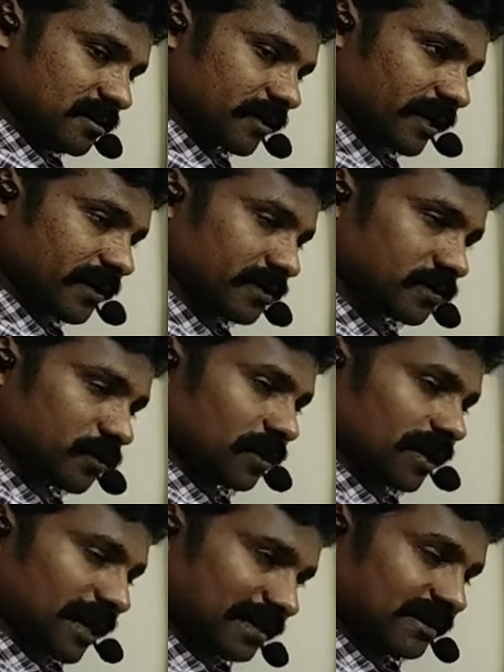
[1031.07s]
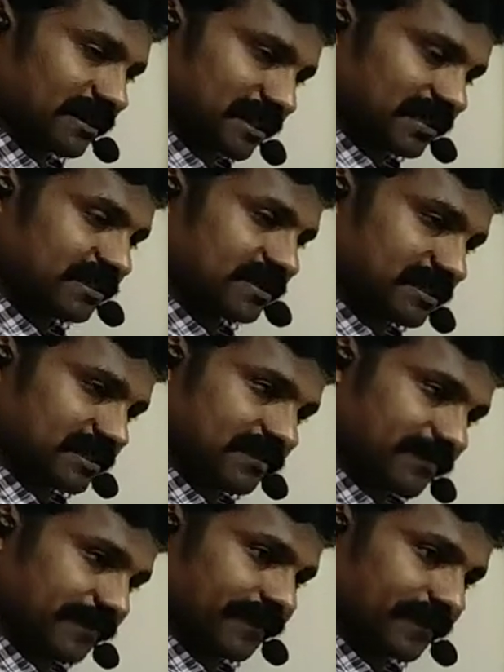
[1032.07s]
Okay, so like that,
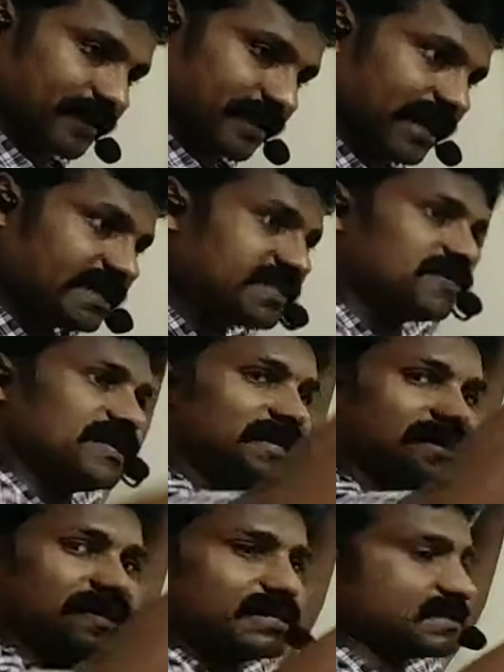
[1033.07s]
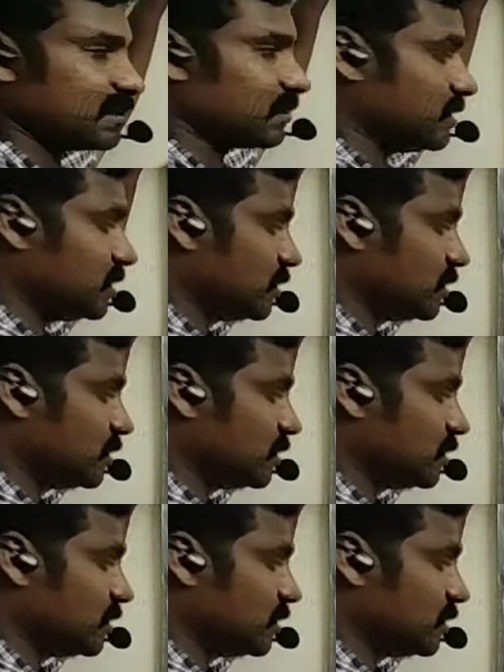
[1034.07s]
gradually increasing.